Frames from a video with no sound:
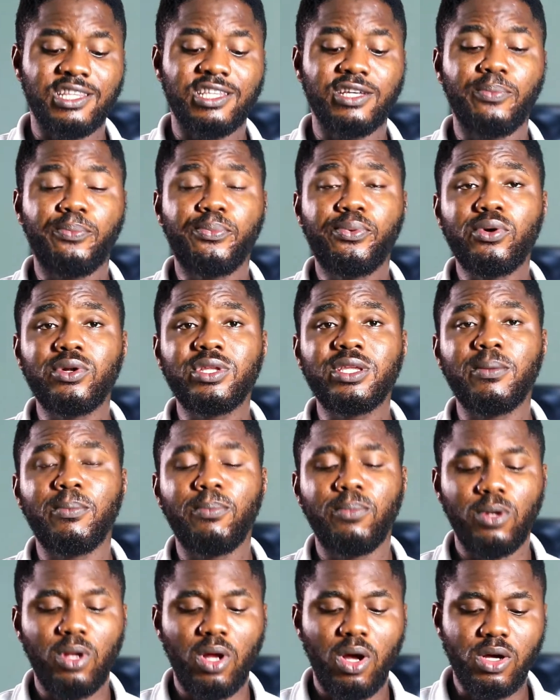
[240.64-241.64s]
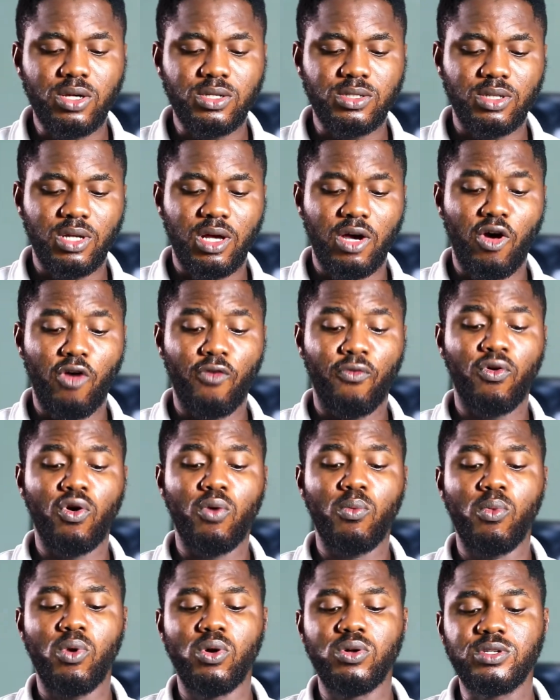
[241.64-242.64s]
building blocks of
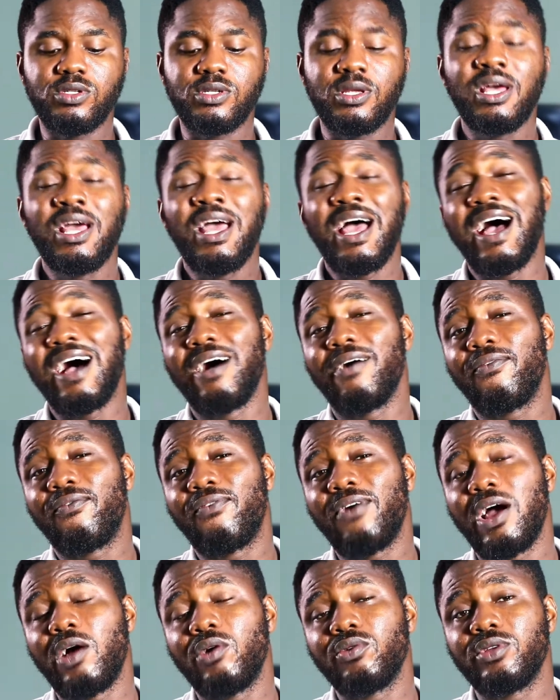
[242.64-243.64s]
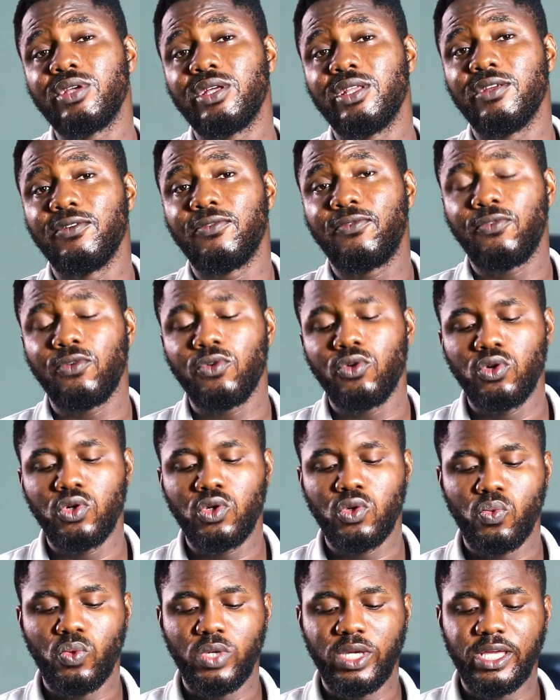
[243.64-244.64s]
hormones are found in the food
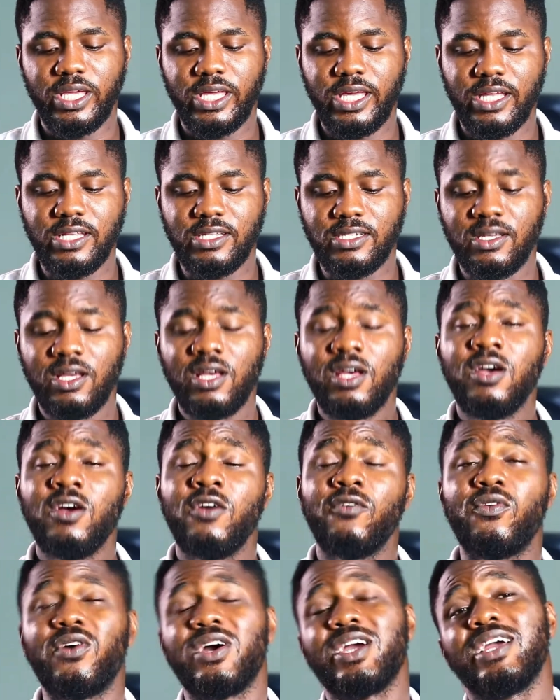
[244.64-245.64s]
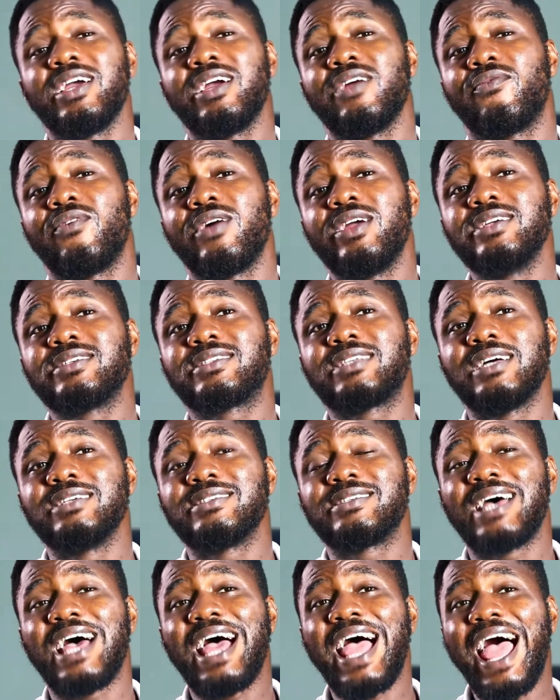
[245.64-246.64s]
we eat. For
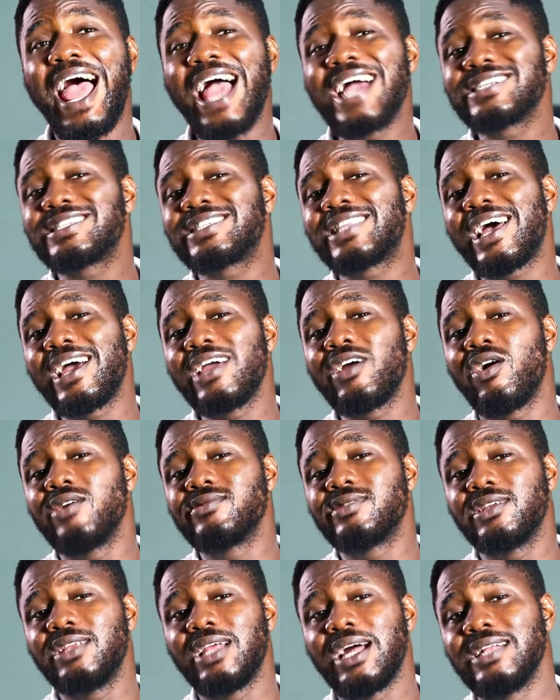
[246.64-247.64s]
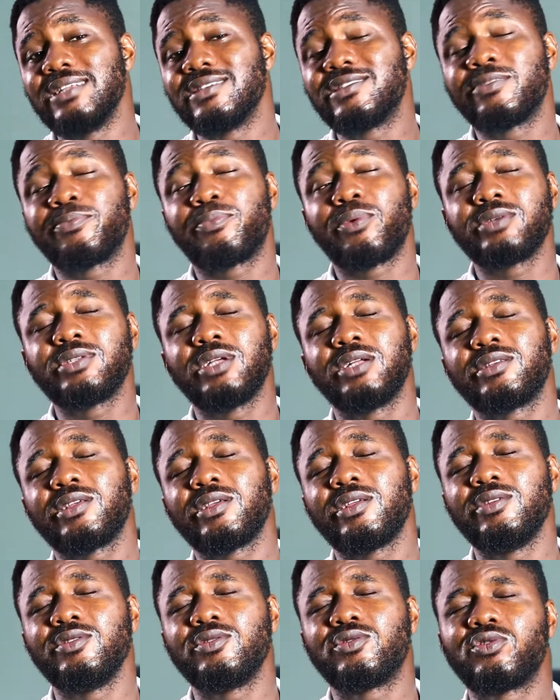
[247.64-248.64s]
instance, antioxidants present
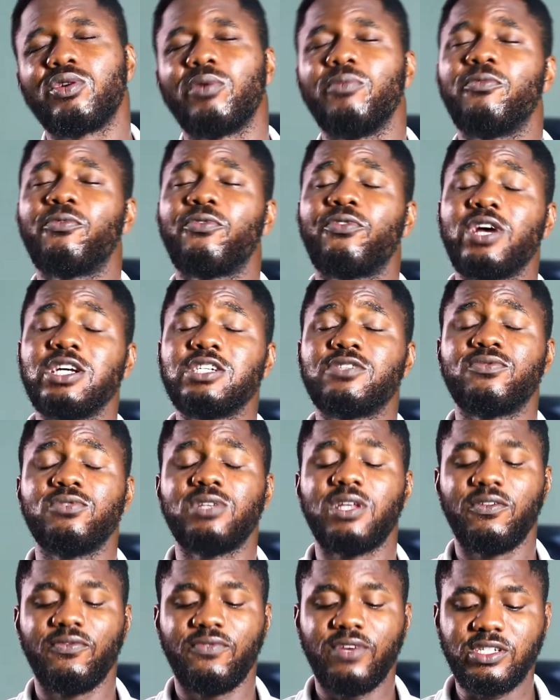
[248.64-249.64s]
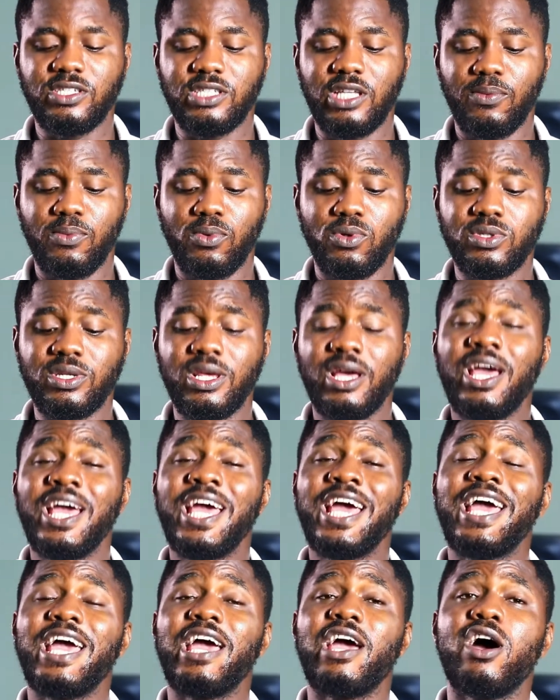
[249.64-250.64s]
in some fresh fruit and vegetables
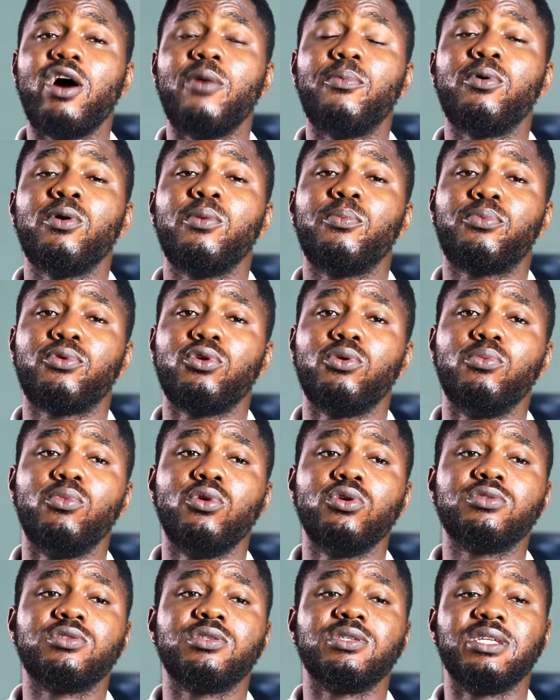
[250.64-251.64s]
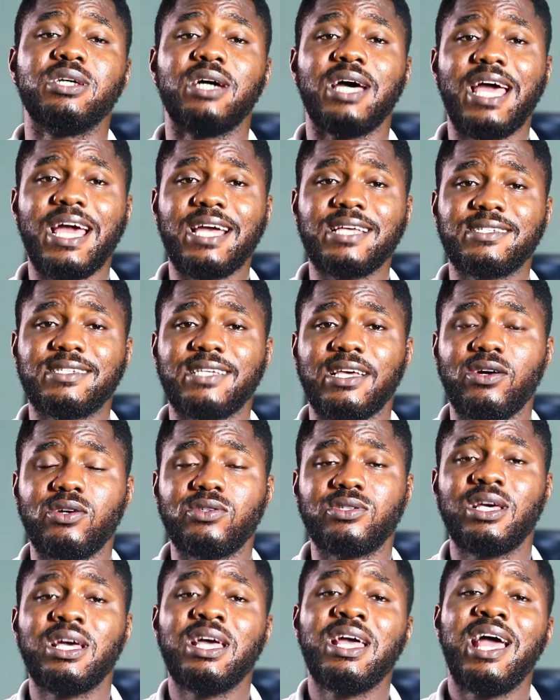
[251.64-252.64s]
help promote the egg
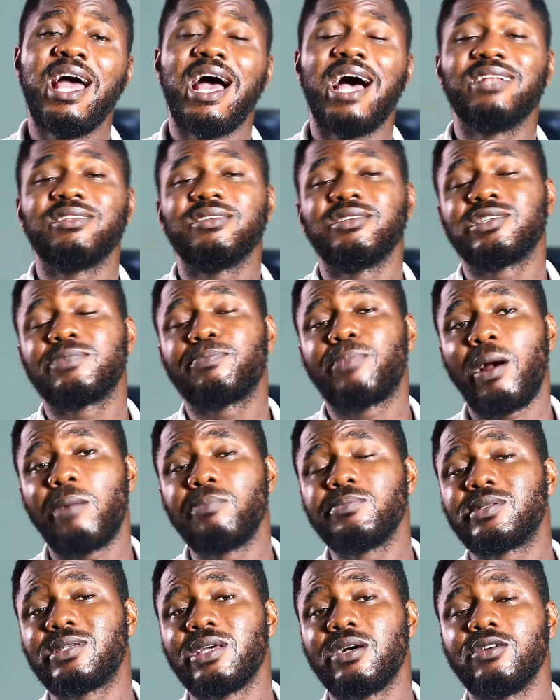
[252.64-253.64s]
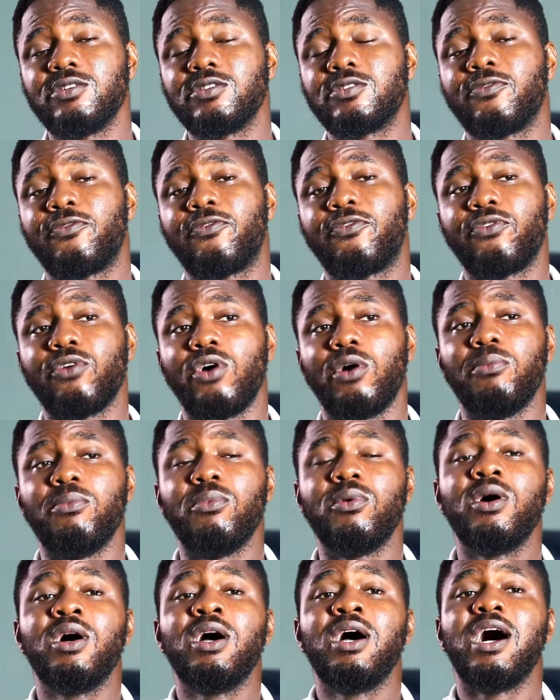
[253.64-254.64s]
cells and the sperm cells
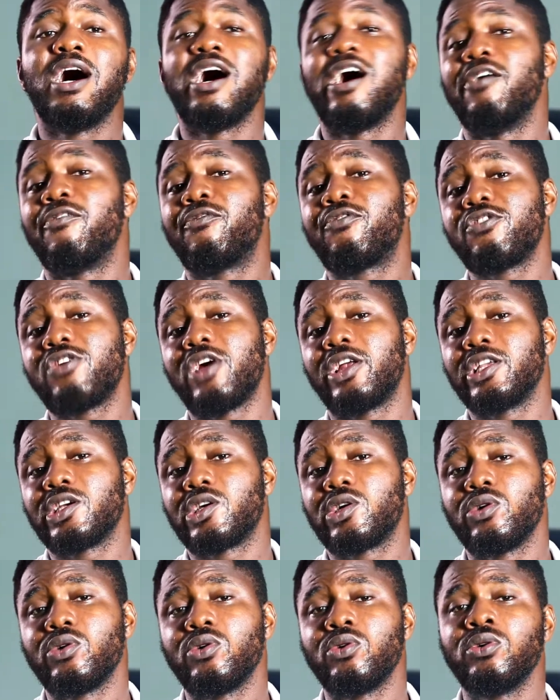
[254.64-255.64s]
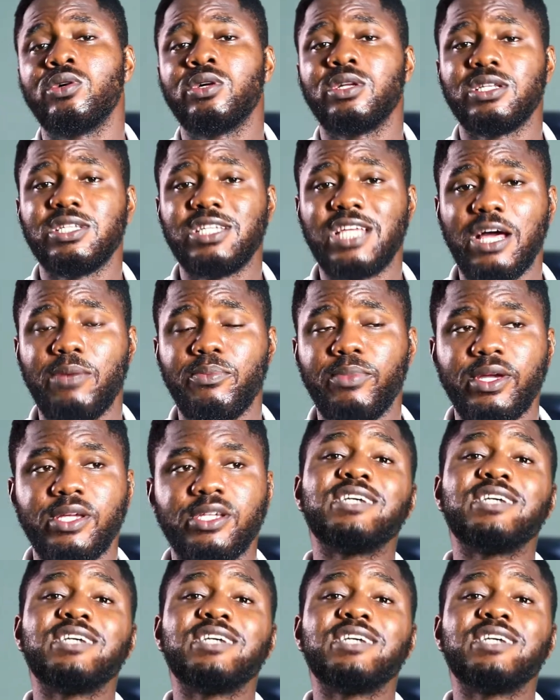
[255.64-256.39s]
from free radical damage.